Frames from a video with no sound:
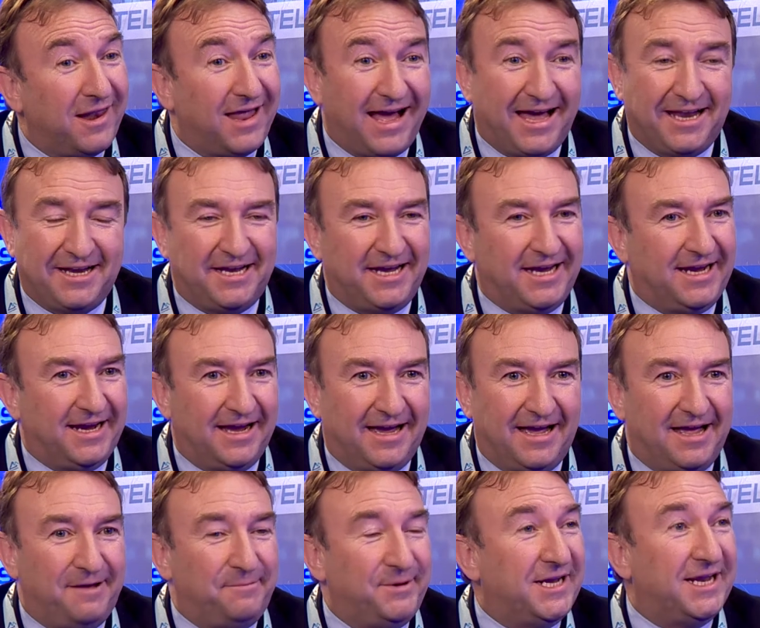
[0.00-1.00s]
Andy,
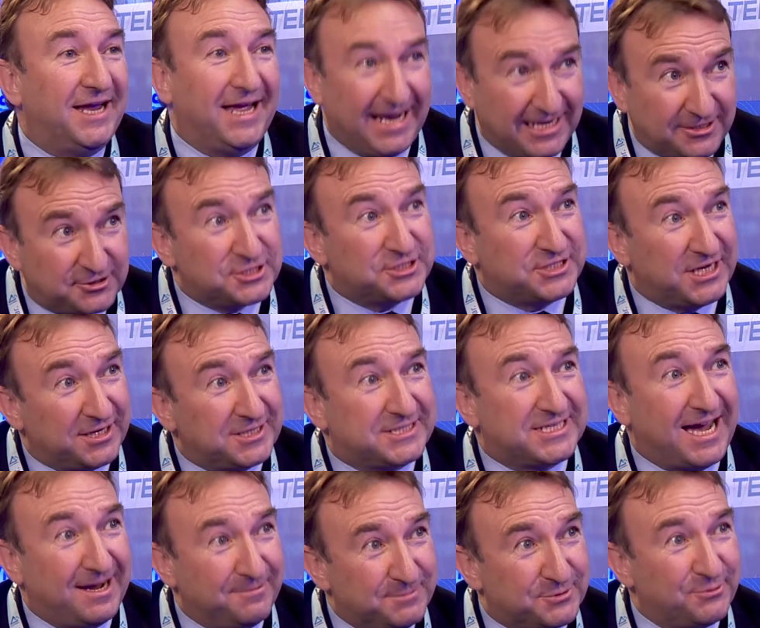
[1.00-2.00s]
interesting
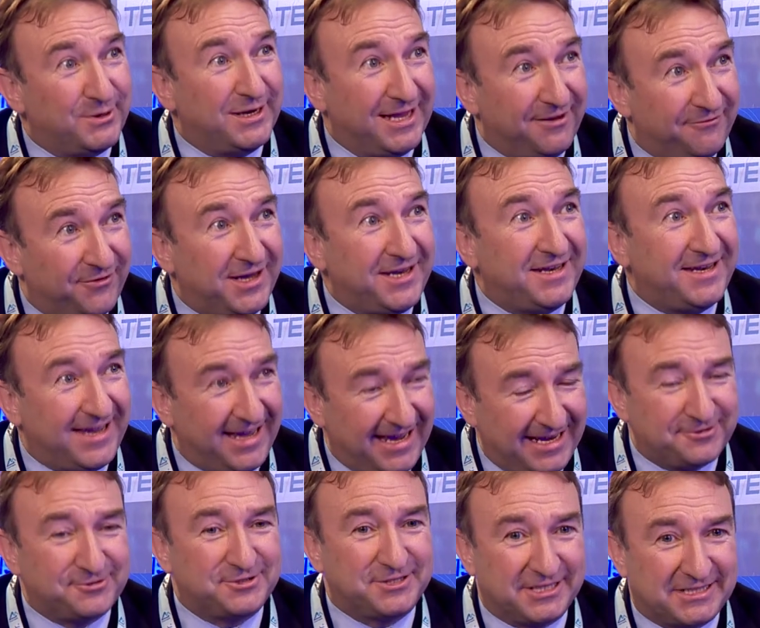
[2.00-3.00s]
times we live in.
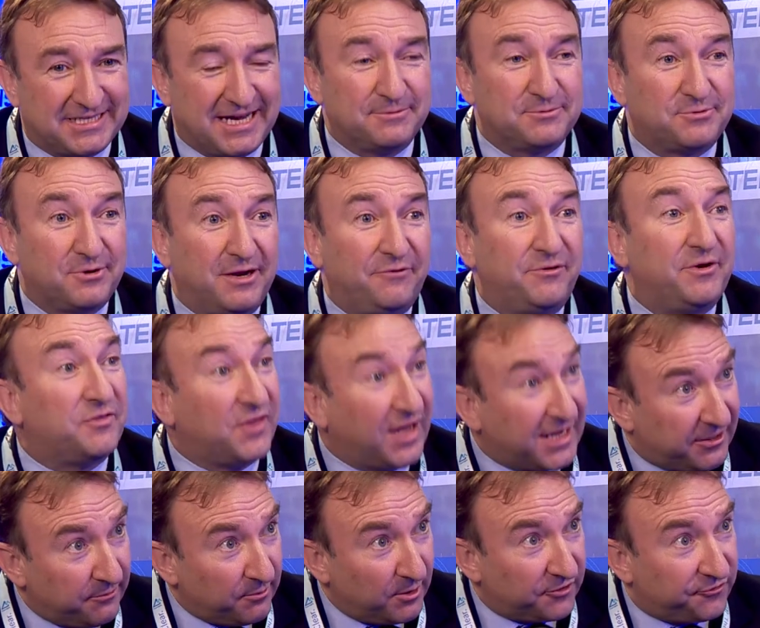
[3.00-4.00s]
Thank
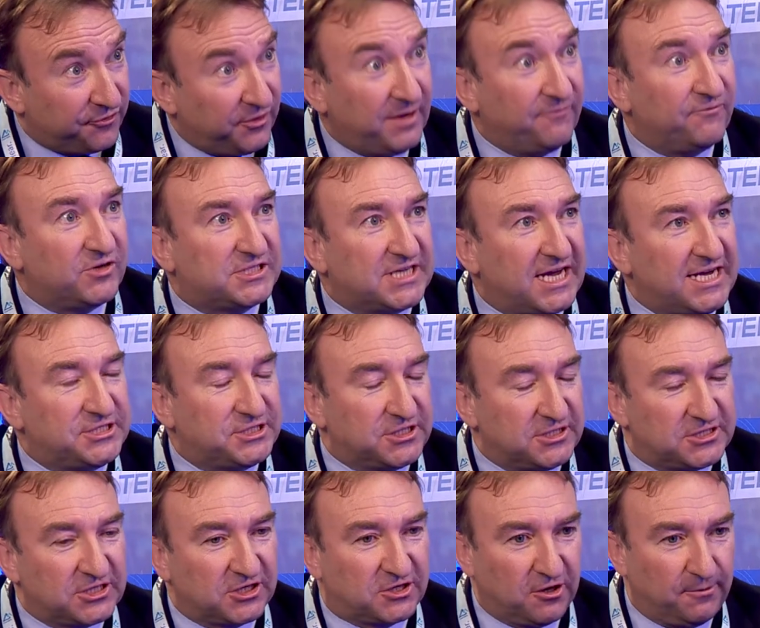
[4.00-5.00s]
you very much for the invitation
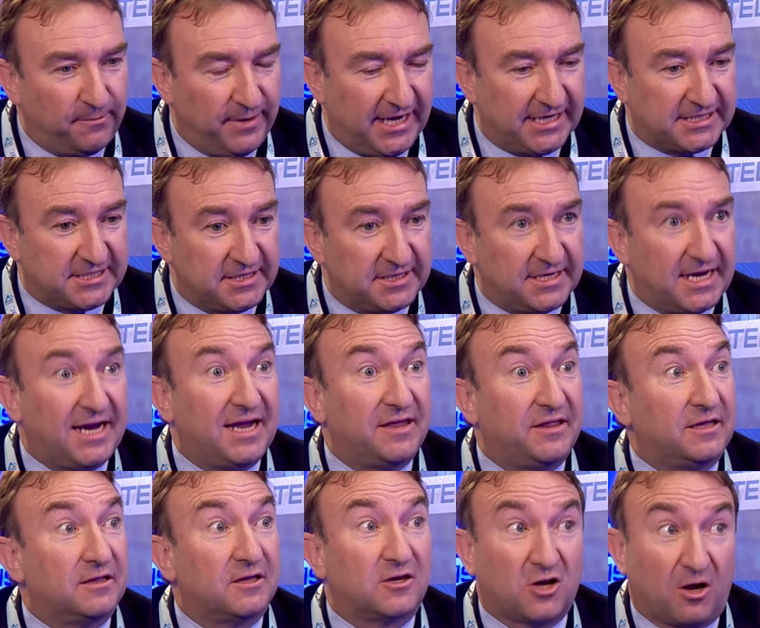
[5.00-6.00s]
to come here today. I
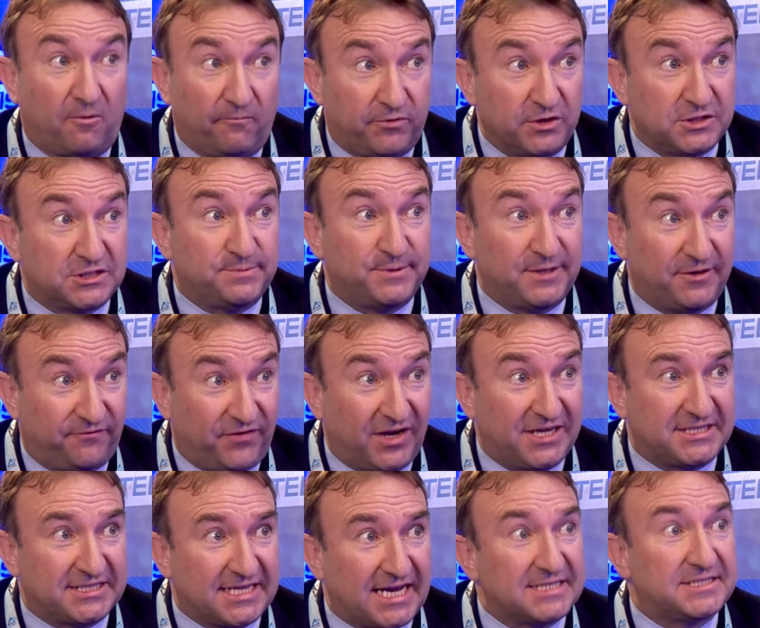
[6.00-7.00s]
think the conference has been
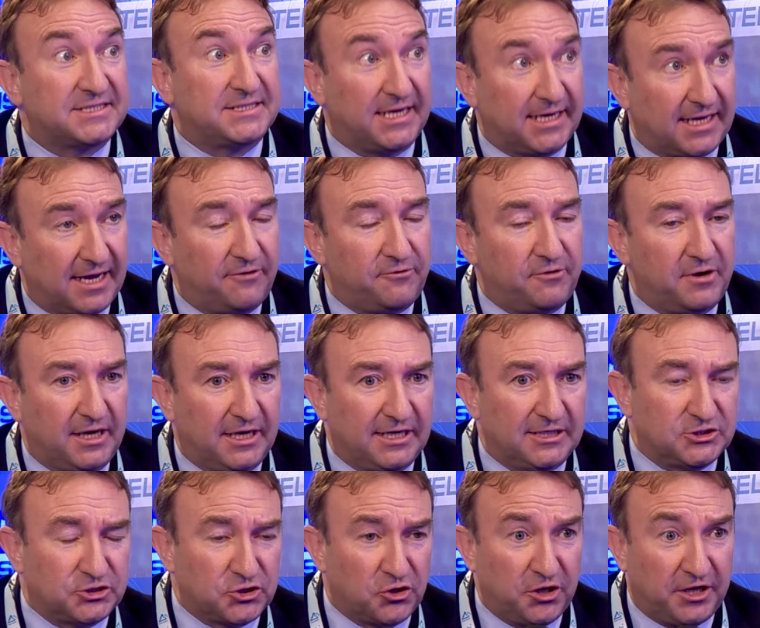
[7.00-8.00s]
fantastic. I really
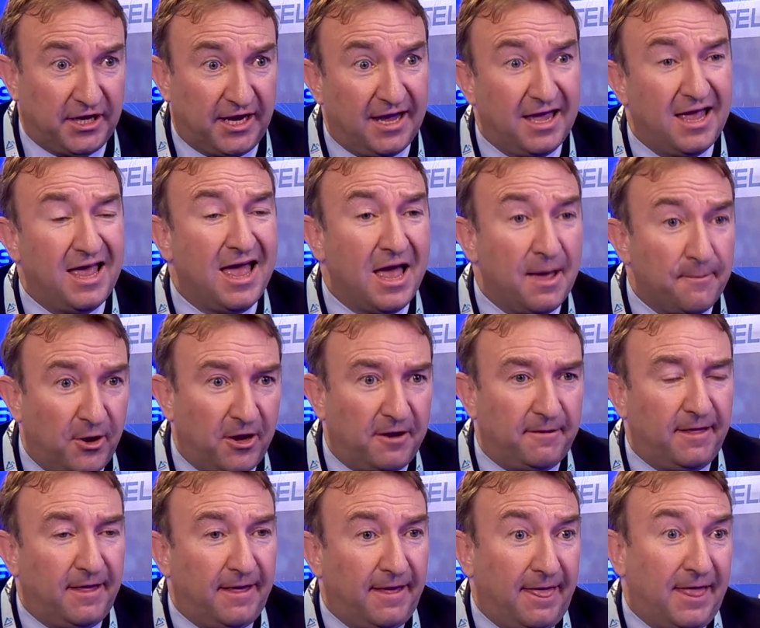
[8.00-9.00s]
enjoyed it. But
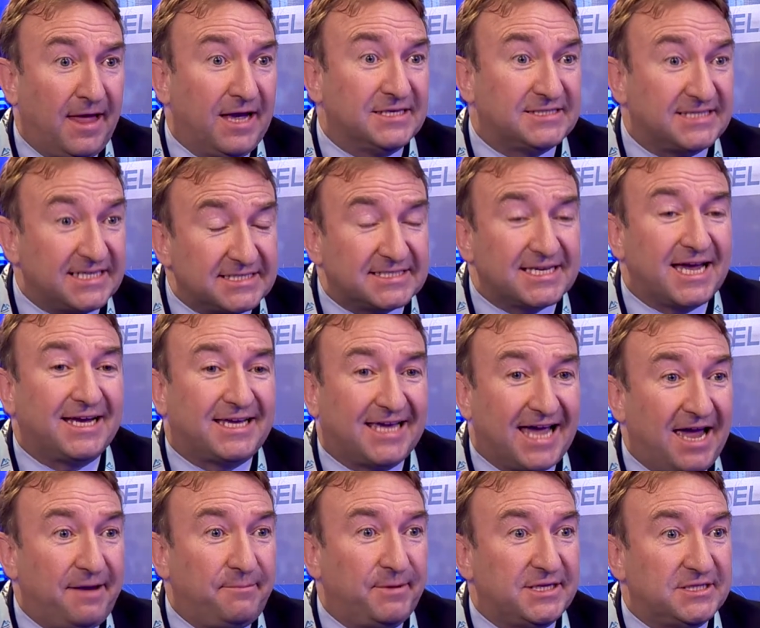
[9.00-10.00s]
since I
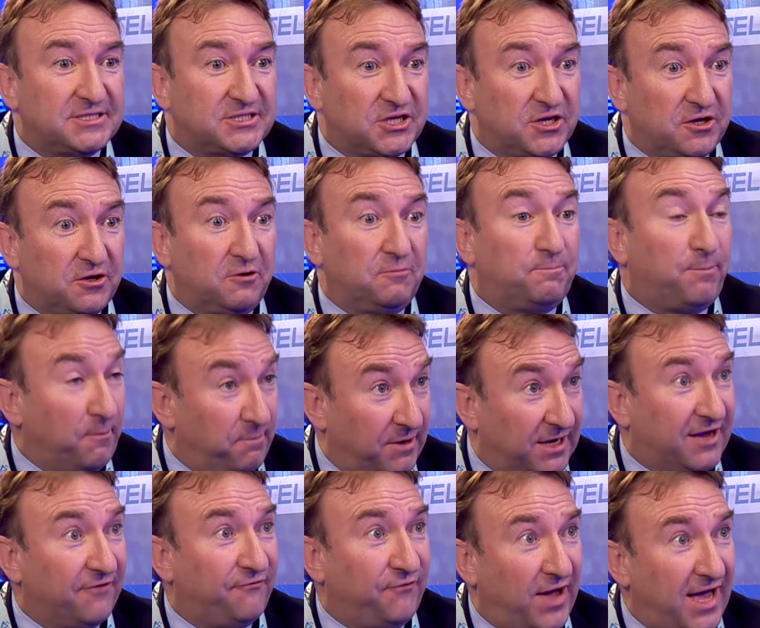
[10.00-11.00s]
came into
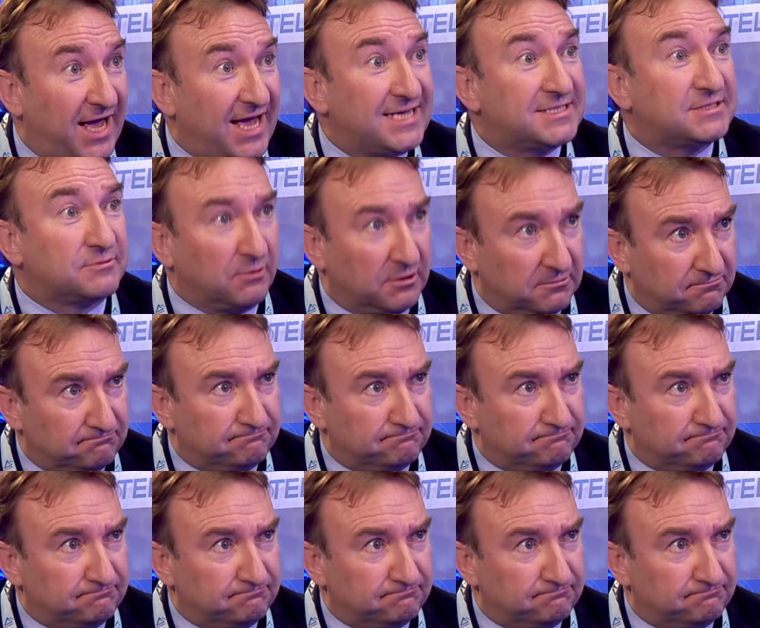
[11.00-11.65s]
public affairs, what